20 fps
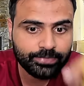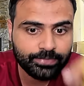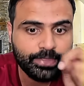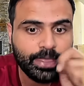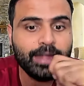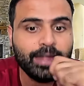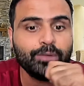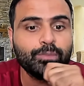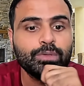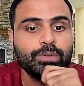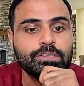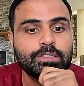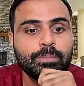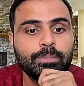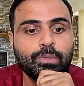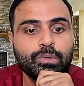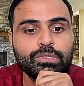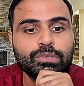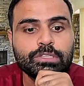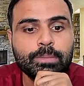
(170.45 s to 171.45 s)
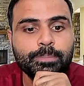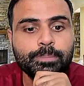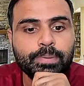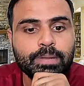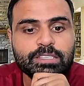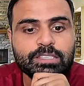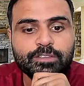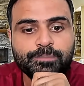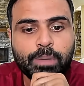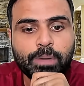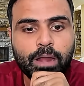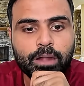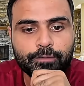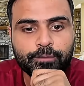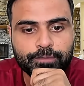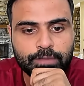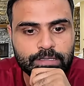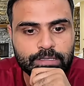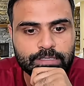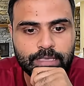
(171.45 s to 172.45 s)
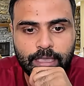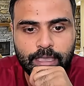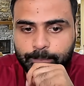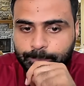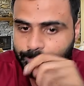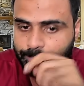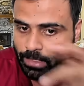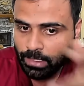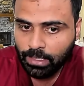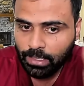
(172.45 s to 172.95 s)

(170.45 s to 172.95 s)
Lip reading: That was the most impressive part of this game.